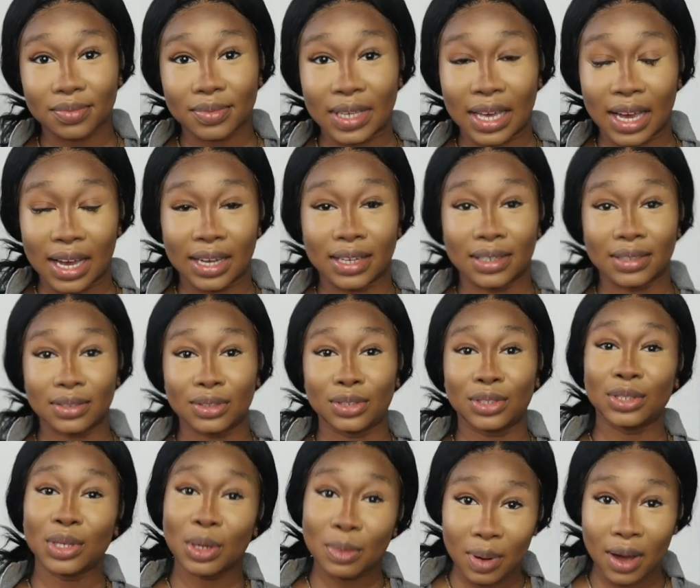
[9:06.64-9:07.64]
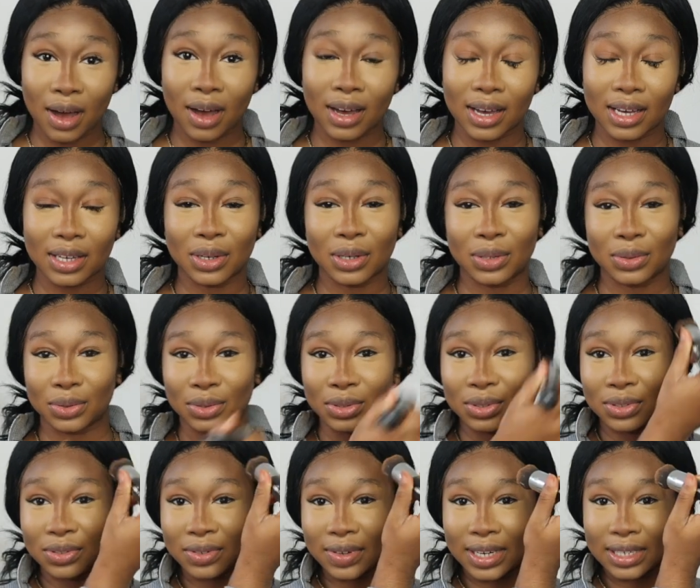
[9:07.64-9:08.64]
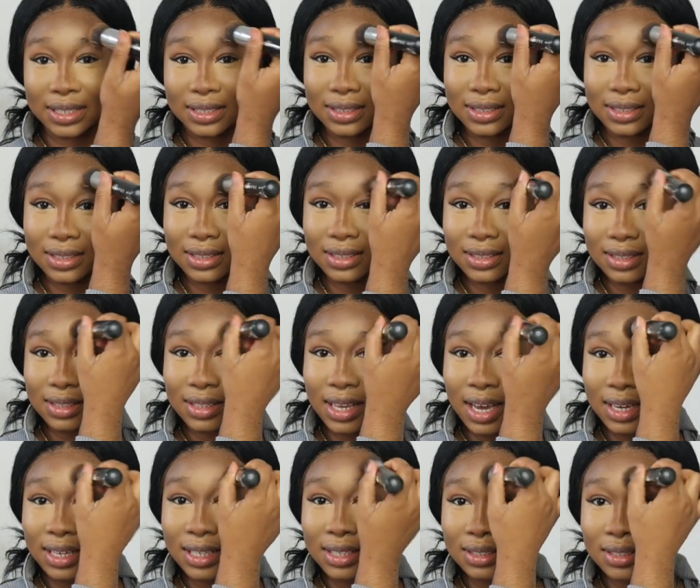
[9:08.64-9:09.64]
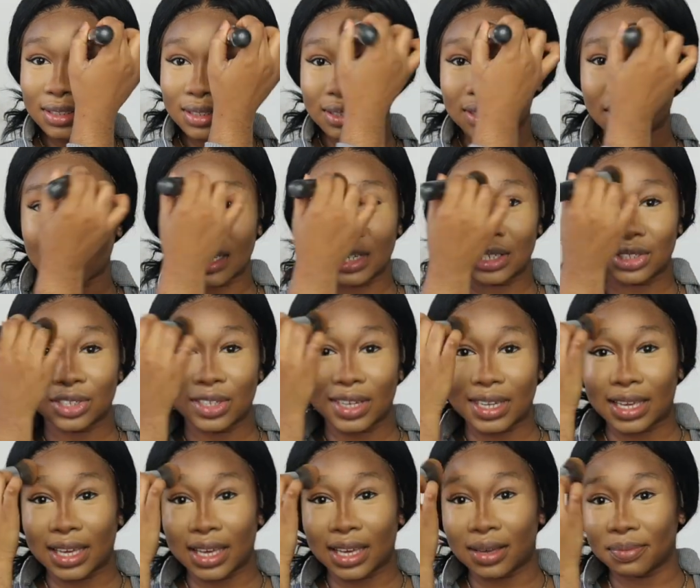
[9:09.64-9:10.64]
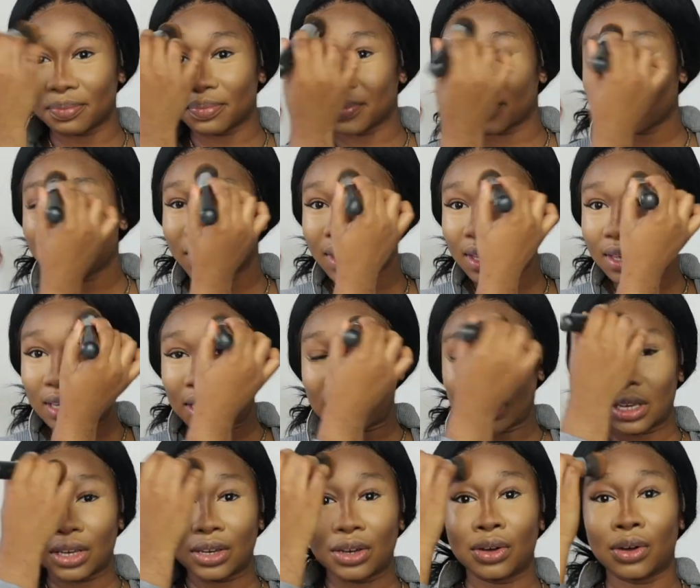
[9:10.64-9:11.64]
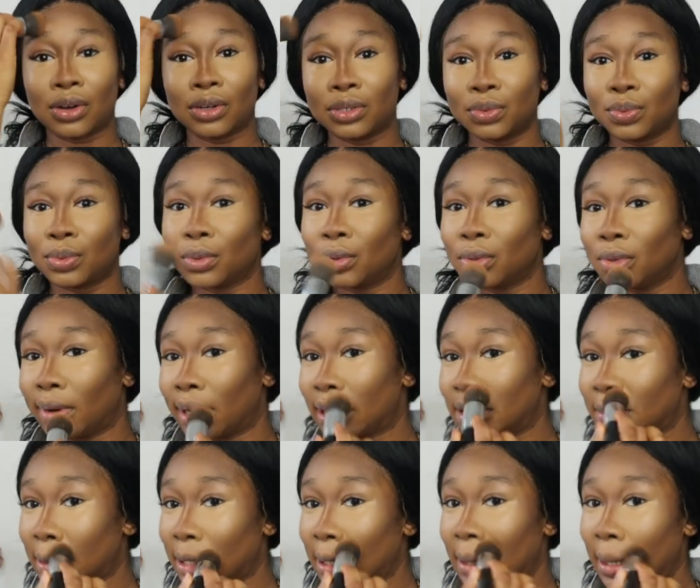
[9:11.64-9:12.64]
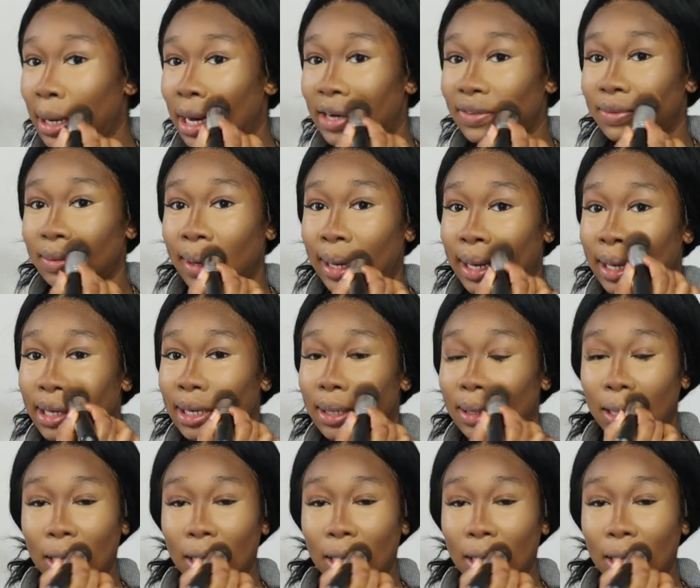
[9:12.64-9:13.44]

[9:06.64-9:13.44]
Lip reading: Yeah, do your part and God will do the rest. That is literally it. God will always meet you halfway.